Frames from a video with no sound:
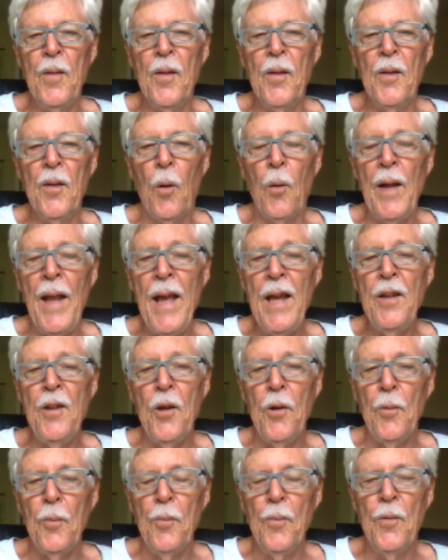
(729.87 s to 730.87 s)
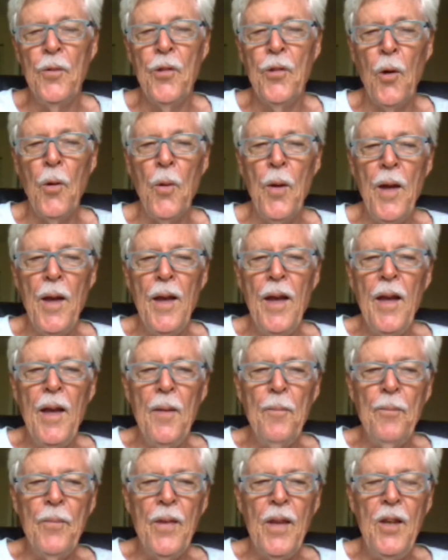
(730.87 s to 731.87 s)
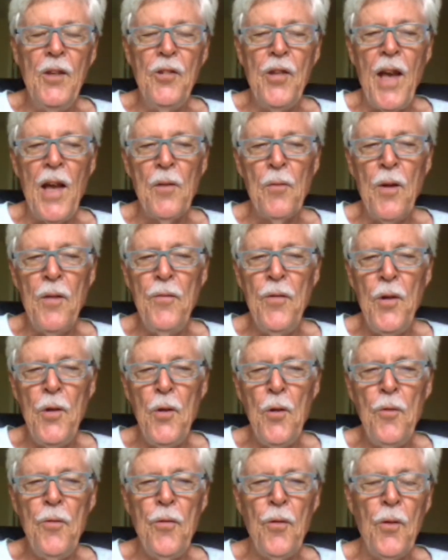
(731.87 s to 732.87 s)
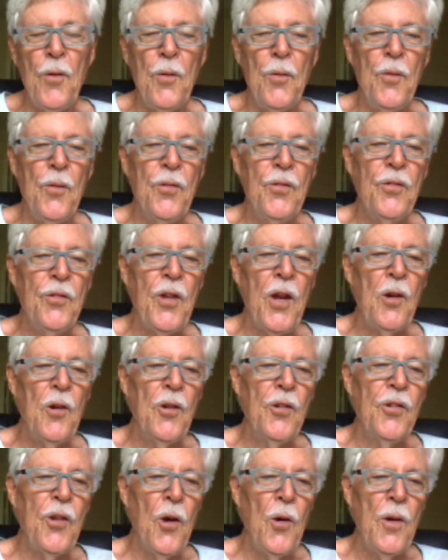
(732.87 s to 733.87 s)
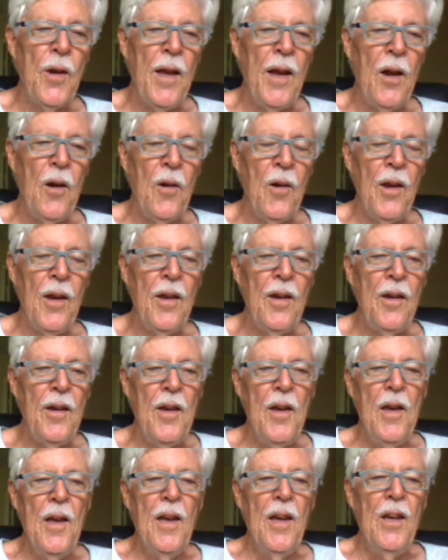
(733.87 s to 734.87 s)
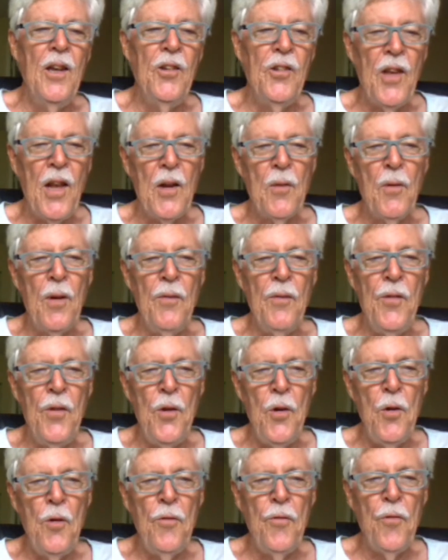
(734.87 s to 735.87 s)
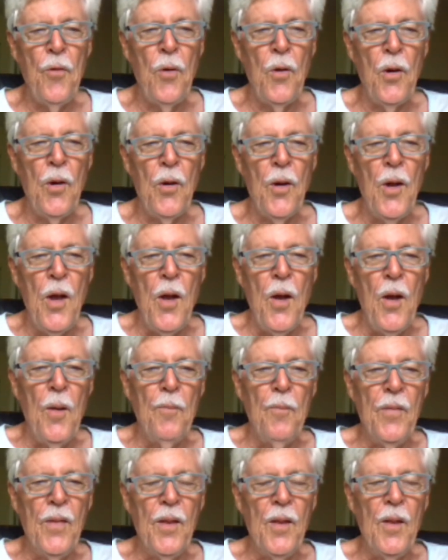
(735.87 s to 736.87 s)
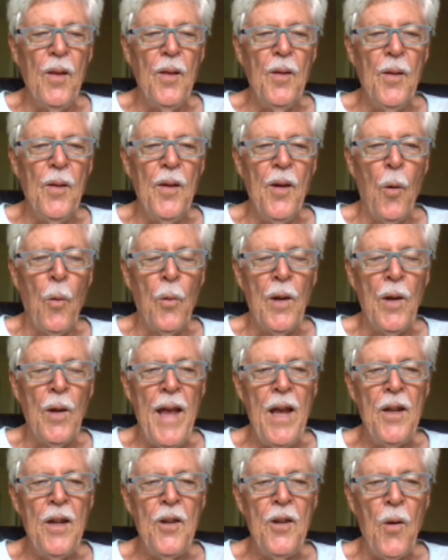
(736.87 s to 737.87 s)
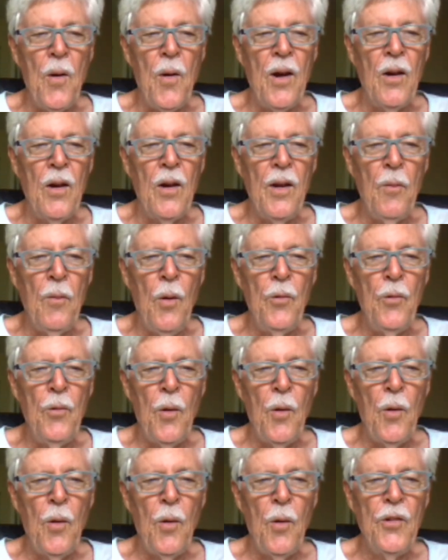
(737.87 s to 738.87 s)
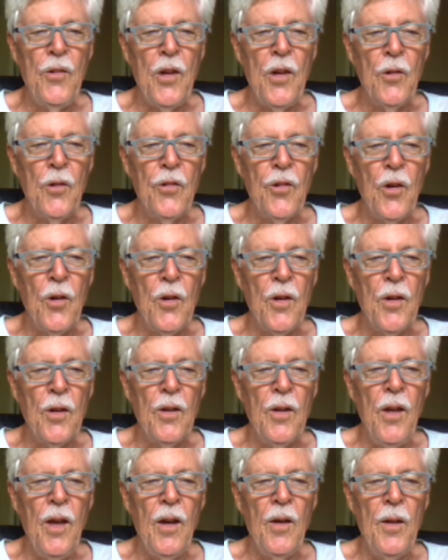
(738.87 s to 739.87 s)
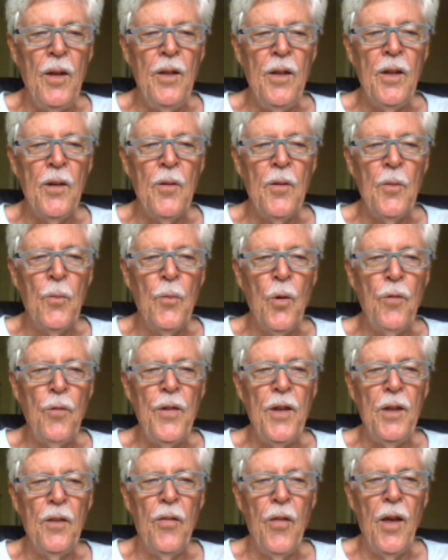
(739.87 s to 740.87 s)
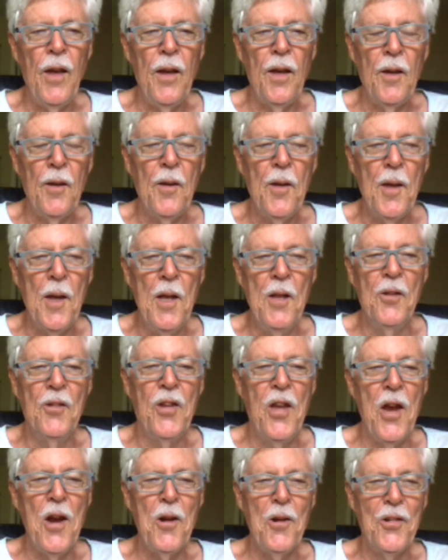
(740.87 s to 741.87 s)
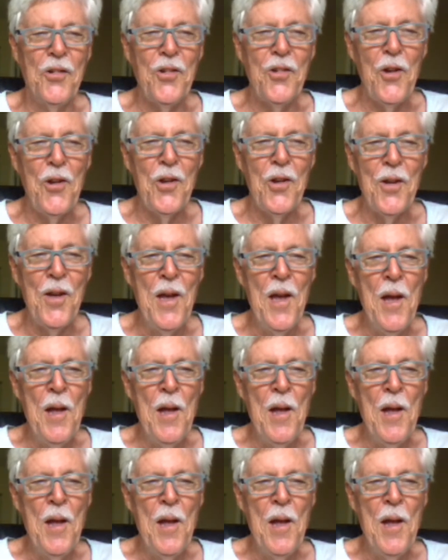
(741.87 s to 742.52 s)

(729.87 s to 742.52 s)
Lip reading: Orlando. So he's had a review for Sarasota area. He's had a review for Orlando area. What was that one in Sarasota? Yeah, he did a roofing thing in Sarasota.